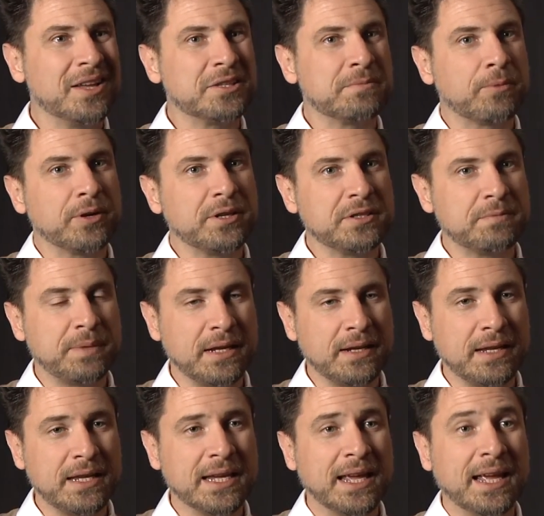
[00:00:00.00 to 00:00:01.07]
It's pretty
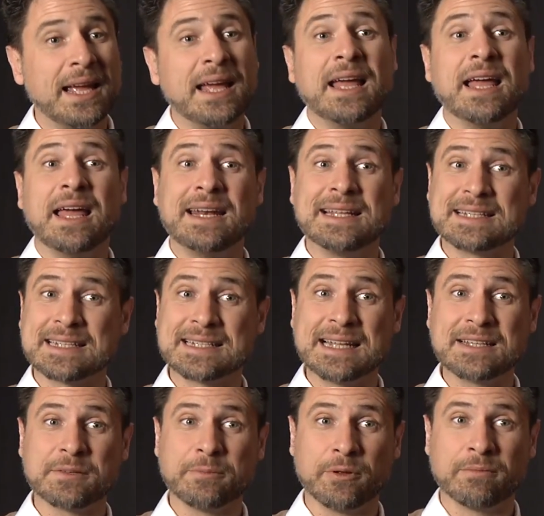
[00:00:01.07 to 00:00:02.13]
speedy and it's
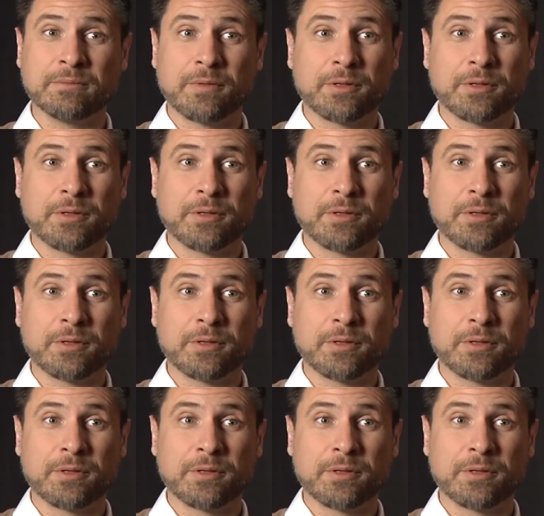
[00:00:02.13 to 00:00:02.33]
extensible